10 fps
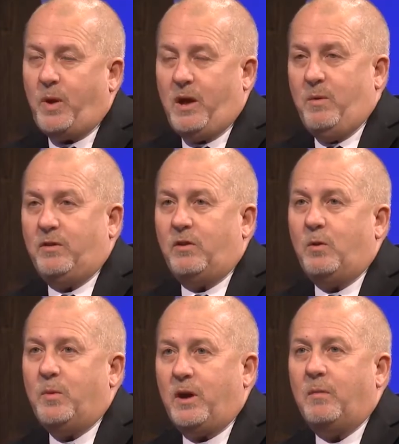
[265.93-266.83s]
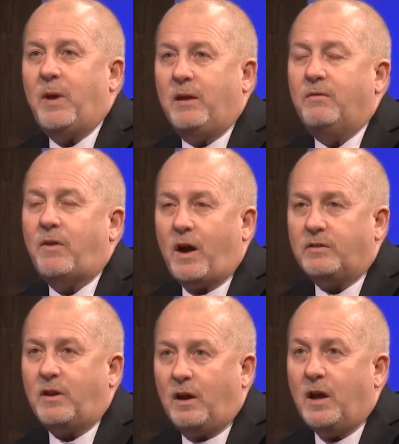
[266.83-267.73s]
the payments that are being made in
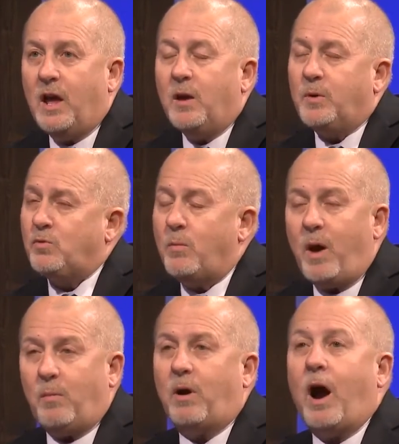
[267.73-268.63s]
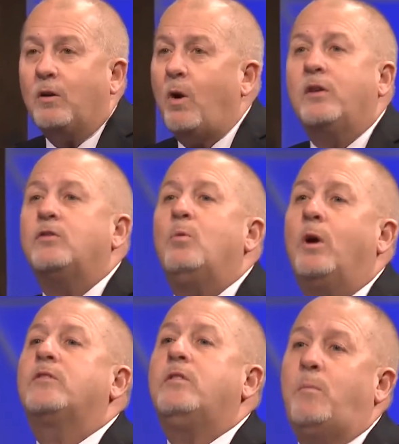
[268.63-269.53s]
Foxconn. Because remember, our lawsuit
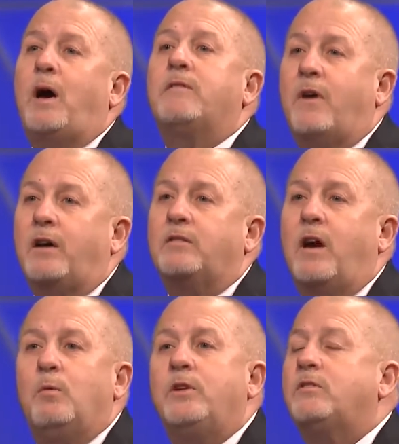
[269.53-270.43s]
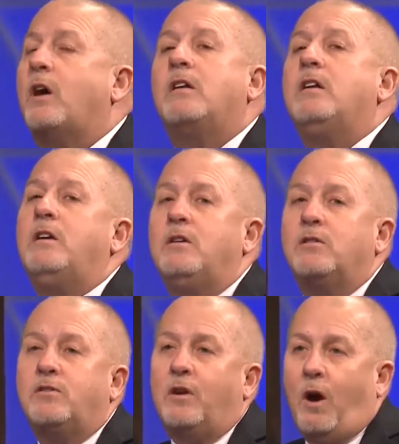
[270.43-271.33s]
wasn't about Foxconn. Right. We started it
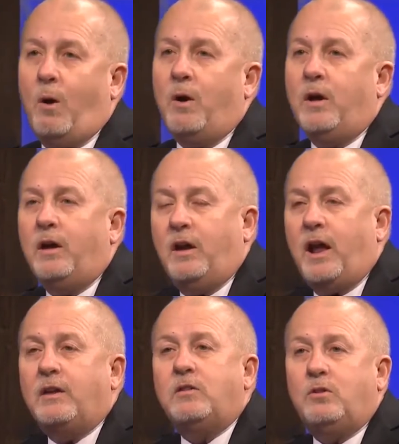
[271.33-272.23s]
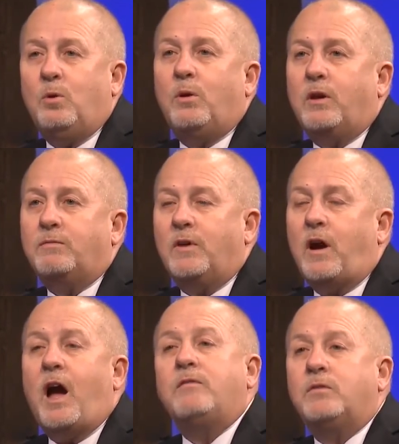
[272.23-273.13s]
years ago. It had to do with the
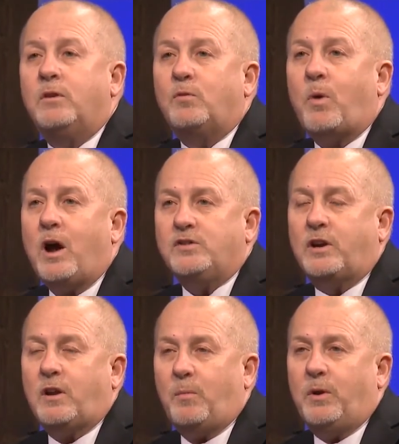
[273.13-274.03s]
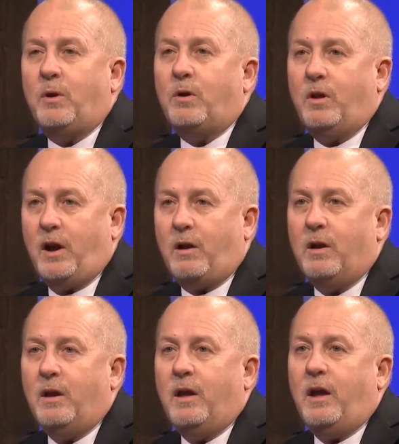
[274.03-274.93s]
Confluence project up in Eau Claire,
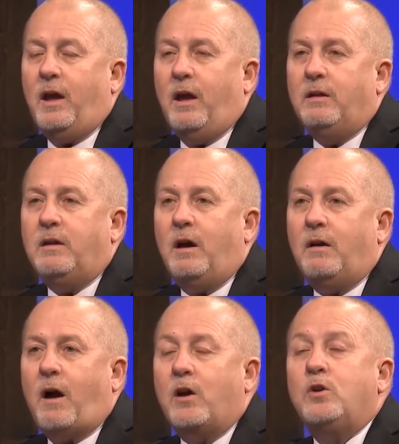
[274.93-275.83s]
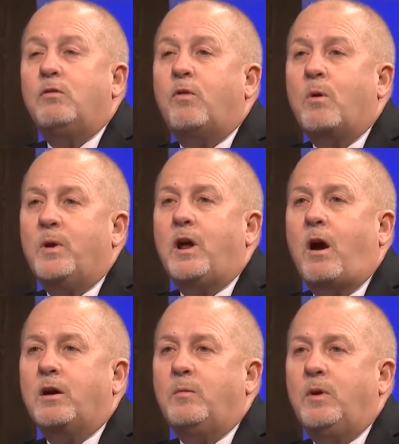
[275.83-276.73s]
mm-hmm. and uh, our uniformity
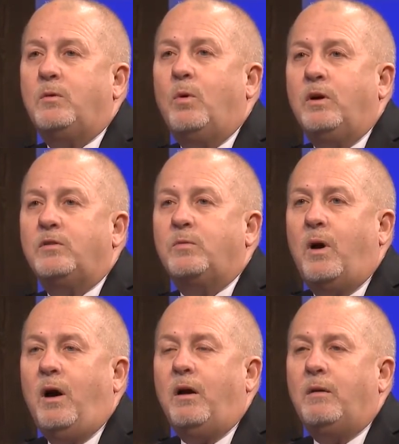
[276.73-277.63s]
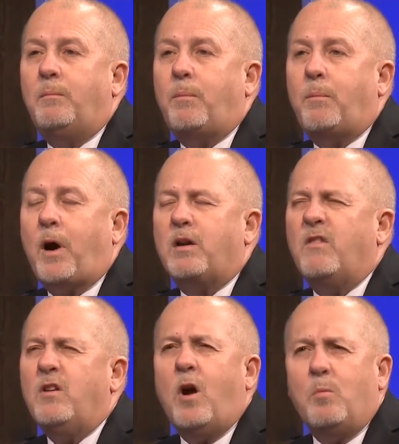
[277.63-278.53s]
argument was uh, part
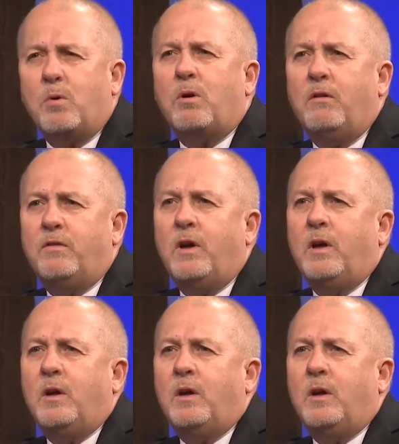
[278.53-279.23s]
of a number of